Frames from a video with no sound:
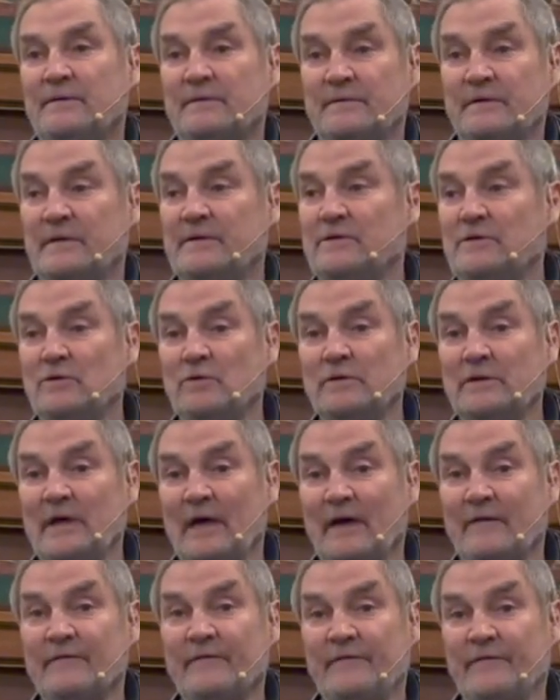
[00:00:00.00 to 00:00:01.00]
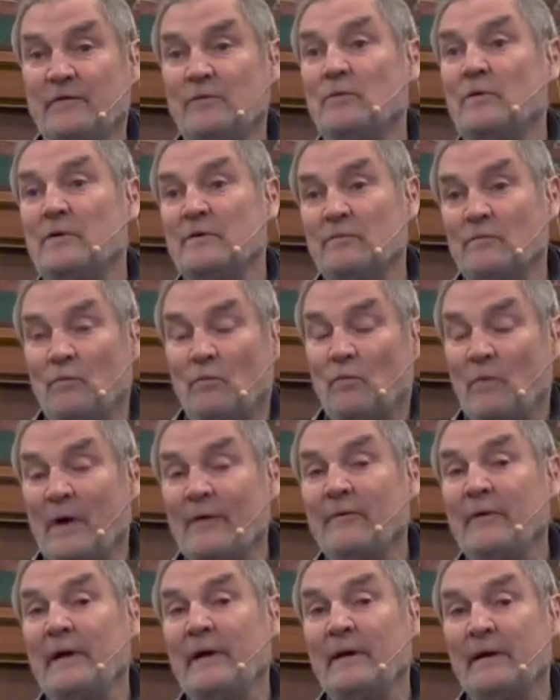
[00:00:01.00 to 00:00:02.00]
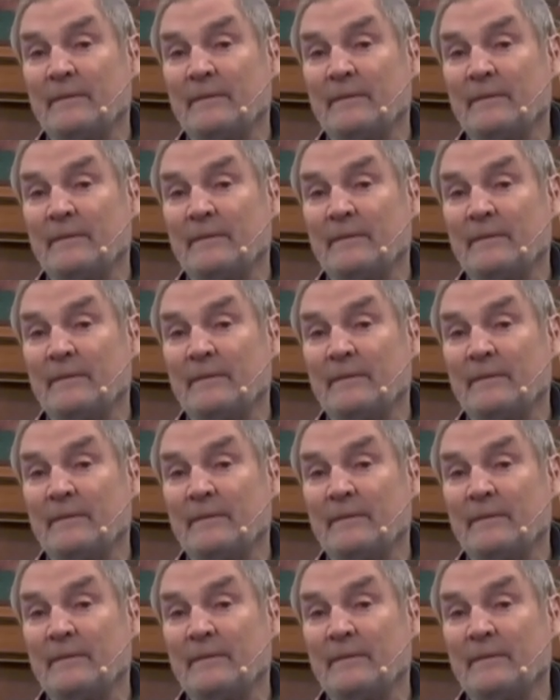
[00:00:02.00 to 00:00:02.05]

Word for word: that you could have if you weren't worrying